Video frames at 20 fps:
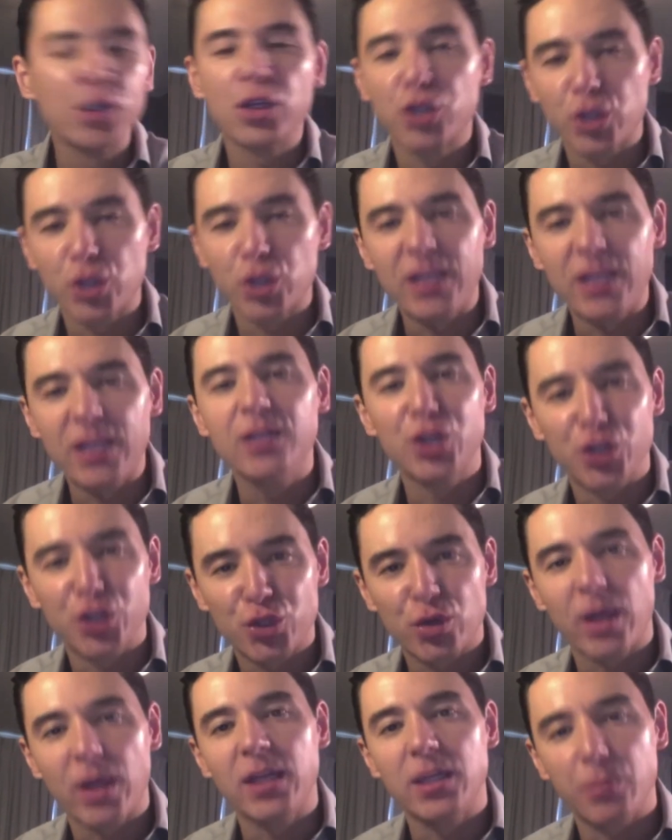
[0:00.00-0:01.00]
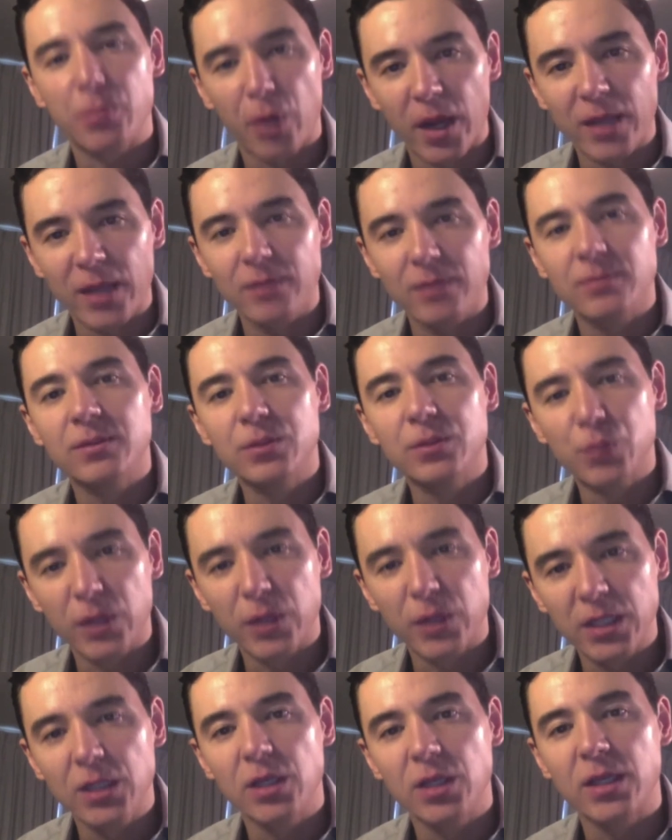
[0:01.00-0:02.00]
your heal your drained brain.
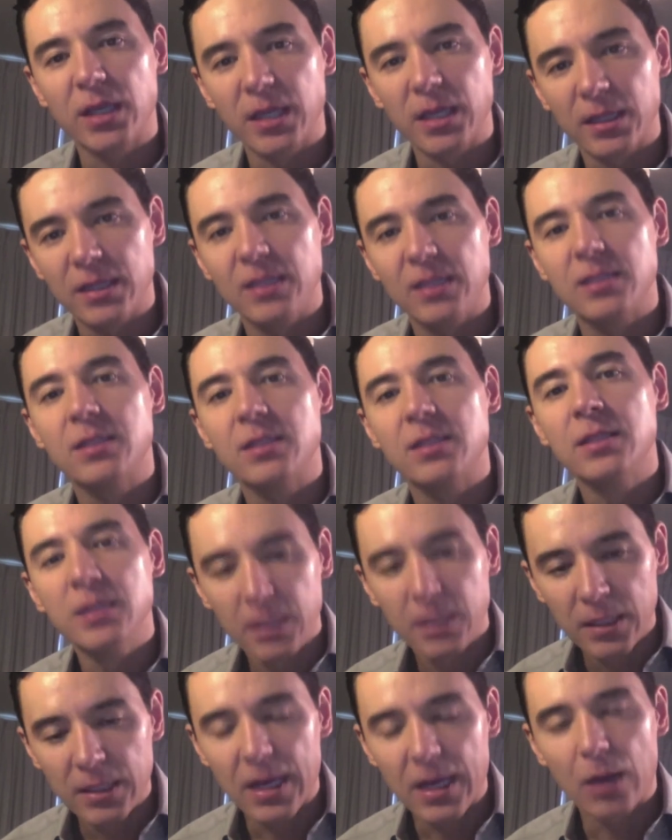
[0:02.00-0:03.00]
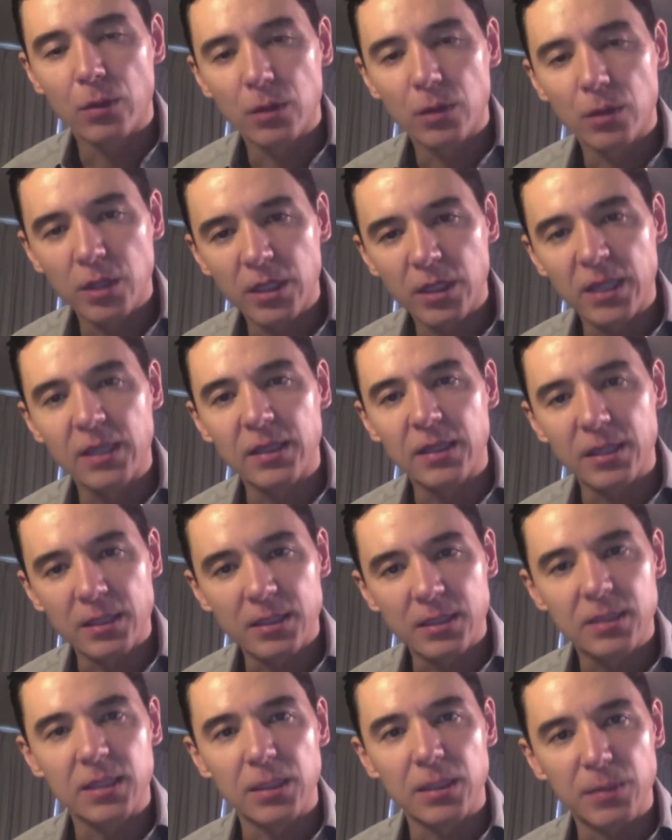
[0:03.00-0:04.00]
Really uh-huh. looking at these, yeah, looking at
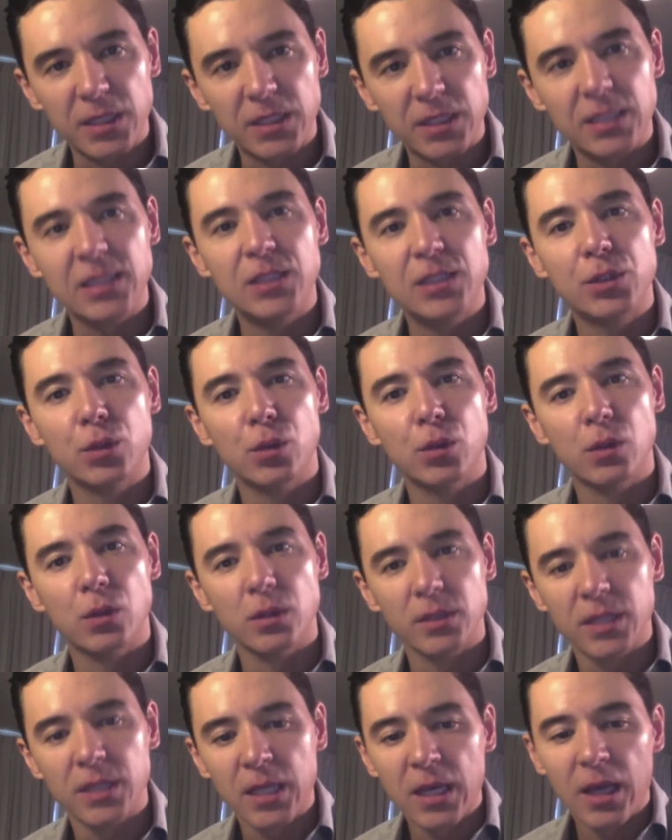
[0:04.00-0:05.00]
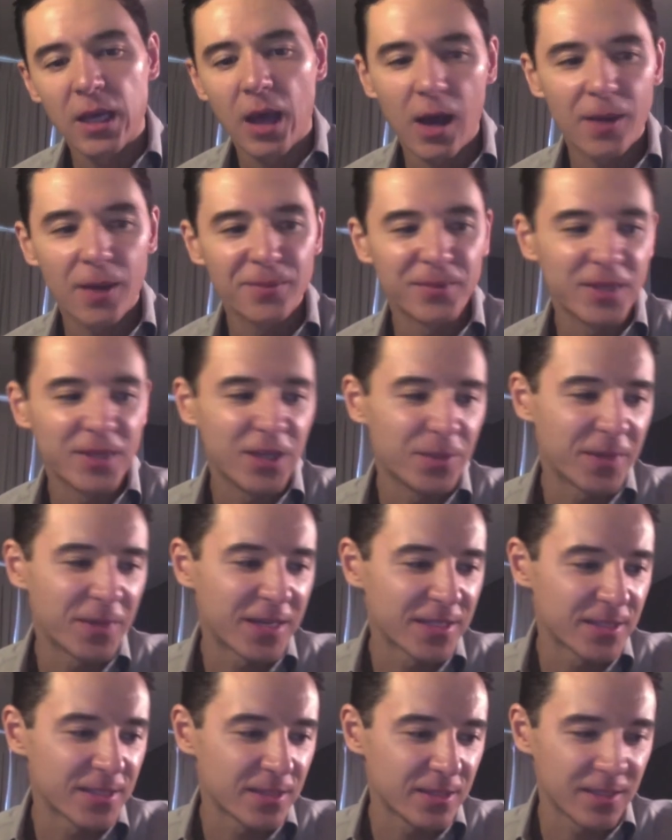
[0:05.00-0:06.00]
these CBT tools. Um, you know,
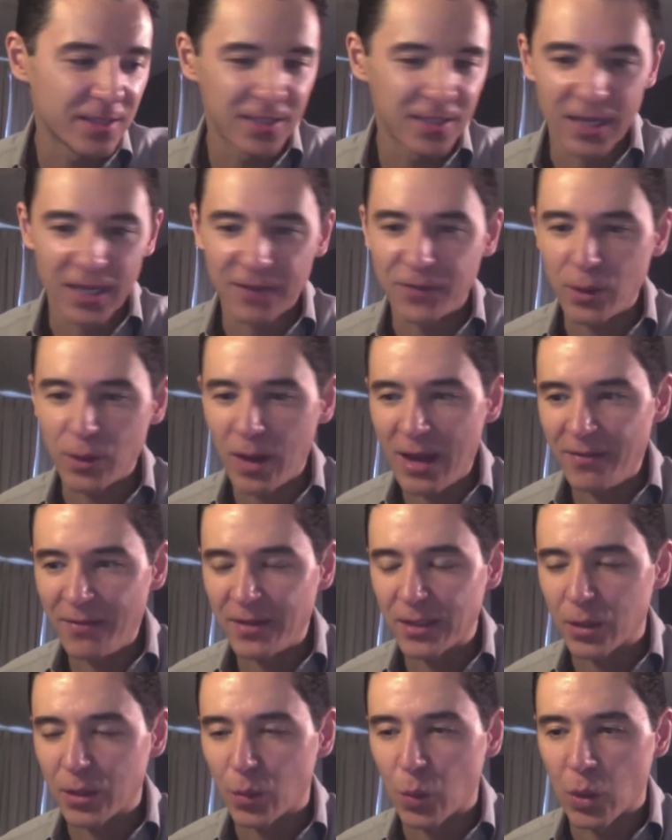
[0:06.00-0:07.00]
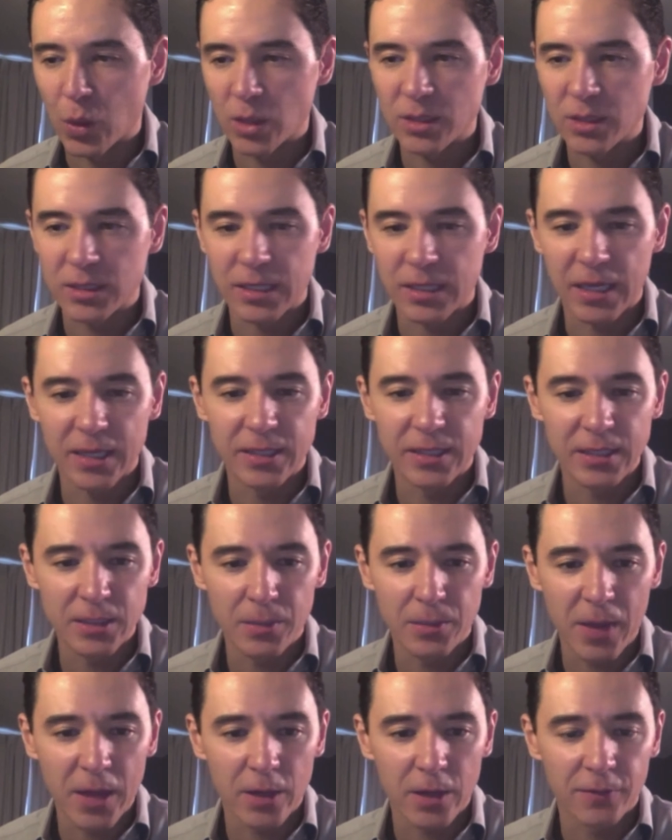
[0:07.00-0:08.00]
because listen, if you're having the worst day, it
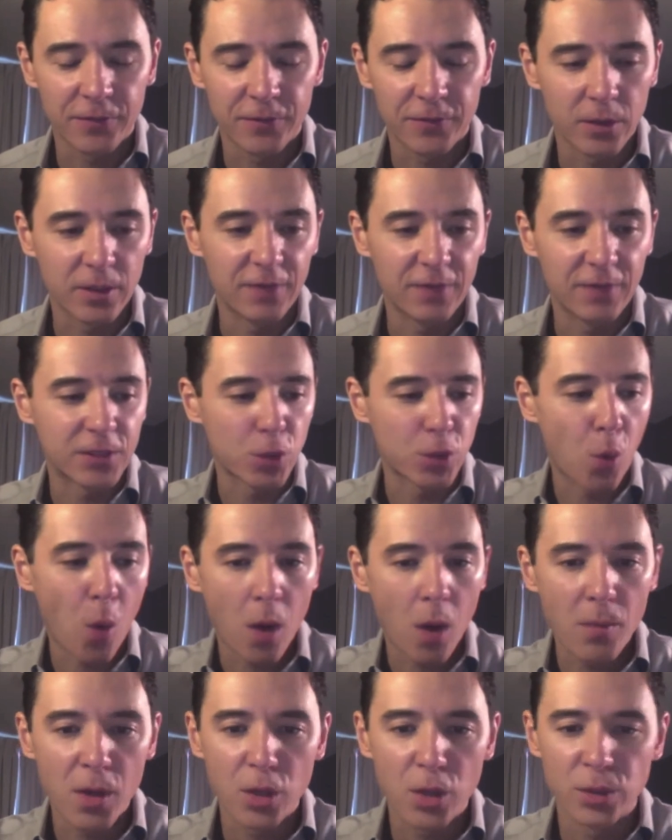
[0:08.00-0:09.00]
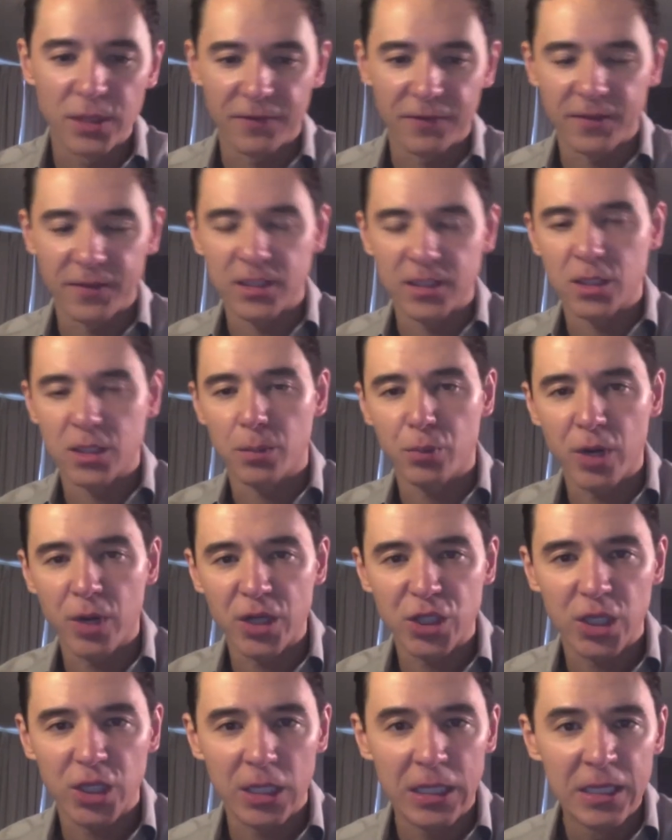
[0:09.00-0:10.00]
doesn't matter if you're if it's hormones, if it's
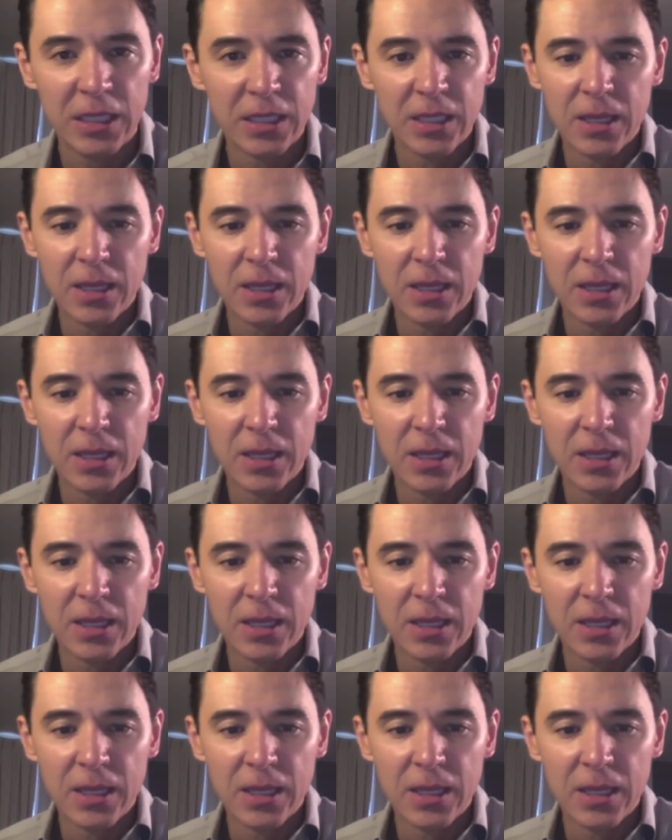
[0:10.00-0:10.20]
depression.